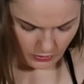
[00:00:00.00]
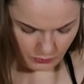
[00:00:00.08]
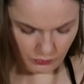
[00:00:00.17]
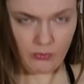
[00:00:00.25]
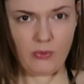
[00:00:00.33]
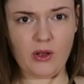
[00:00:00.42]

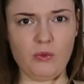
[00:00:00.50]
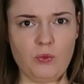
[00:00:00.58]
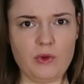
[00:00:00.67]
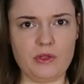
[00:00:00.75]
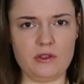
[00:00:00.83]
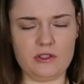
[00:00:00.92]
come
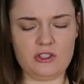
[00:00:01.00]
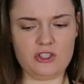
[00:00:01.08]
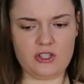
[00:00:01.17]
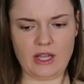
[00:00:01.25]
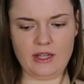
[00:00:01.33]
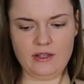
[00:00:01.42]
with
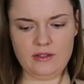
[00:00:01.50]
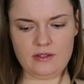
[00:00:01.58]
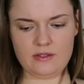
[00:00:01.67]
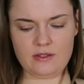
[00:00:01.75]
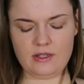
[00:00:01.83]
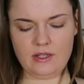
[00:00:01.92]

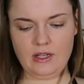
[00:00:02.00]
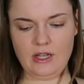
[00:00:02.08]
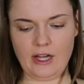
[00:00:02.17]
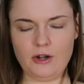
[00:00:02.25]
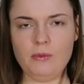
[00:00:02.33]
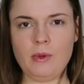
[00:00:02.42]
chains
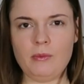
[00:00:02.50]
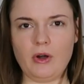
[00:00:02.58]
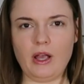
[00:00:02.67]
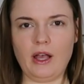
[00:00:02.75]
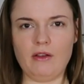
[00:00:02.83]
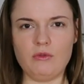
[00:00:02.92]
I remember
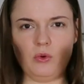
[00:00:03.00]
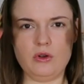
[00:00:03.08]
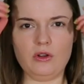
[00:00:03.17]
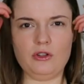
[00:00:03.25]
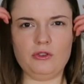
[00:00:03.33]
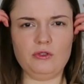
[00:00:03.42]
I have
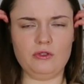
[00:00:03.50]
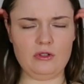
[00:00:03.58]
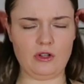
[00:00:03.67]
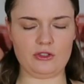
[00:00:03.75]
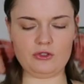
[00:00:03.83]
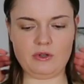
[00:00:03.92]
one
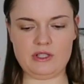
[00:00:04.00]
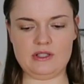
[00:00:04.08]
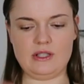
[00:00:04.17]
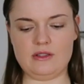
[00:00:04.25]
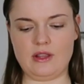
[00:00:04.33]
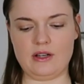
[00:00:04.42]
laundry
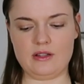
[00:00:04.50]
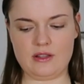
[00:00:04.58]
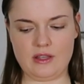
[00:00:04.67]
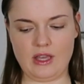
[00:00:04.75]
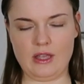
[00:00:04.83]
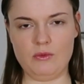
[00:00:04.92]
set
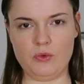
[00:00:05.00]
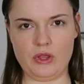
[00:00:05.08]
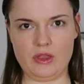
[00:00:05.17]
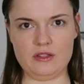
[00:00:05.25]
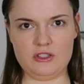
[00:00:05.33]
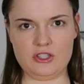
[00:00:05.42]
that came
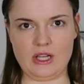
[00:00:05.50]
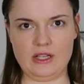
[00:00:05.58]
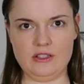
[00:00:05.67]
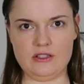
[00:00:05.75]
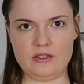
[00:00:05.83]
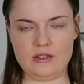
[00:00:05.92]
with
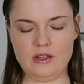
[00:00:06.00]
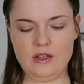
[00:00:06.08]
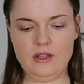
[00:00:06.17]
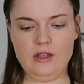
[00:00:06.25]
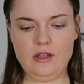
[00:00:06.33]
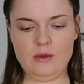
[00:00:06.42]
chains
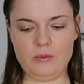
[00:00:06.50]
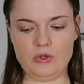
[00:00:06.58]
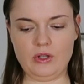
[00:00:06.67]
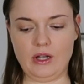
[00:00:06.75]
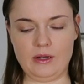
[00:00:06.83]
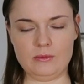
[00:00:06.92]

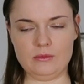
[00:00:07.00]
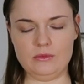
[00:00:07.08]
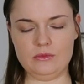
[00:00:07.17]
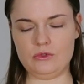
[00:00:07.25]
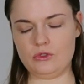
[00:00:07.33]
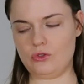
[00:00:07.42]
but
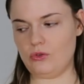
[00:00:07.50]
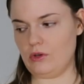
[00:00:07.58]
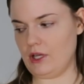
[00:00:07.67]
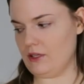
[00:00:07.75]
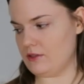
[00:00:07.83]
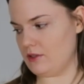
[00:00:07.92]
I'm too
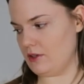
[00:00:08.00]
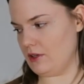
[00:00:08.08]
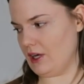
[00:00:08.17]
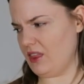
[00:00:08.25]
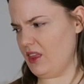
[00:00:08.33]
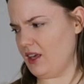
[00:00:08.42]

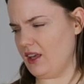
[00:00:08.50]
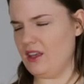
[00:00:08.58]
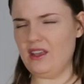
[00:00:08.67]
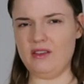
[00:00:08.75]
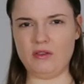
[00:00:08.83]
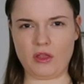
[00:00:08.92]
lazy. I think
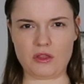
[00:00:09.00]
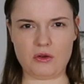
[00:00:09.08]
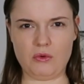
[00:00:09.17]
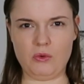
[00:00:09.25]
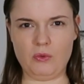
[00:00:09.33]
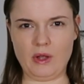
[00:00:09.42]
I even
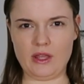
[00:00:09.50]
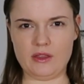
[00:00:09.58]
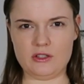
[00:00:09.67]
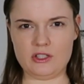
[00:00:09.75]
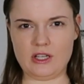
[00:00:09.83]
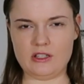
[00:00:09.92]
threw away
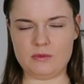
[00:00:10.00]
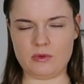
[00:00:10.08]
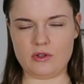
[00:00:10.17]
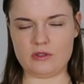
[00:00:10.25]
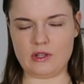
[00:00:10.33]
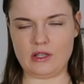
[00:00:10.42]
the chains
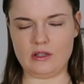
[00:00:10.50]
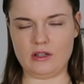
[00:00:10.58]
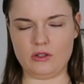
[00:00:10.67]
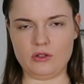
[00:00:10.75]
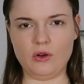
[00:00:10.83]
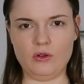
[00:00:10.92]
because they
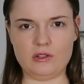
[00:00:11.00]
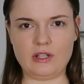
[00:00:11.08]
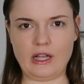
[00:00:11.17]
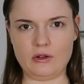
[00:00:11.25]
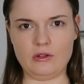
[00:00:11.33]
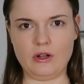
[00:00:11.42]
got all
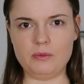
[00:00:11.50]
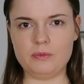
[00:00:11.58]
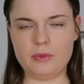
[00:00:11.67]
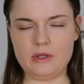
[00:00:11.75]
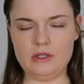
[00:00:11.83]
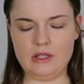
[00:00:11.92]
tangled
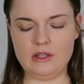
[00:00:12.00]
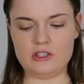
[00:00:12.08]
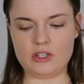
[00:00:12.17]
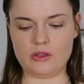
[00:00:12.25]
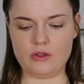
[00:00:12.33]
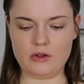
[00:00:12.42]
up in
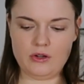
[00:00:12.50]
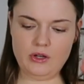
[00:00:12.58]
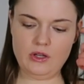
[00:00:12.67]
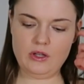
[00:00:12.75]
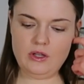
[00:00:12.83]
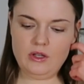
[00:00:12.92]
each other.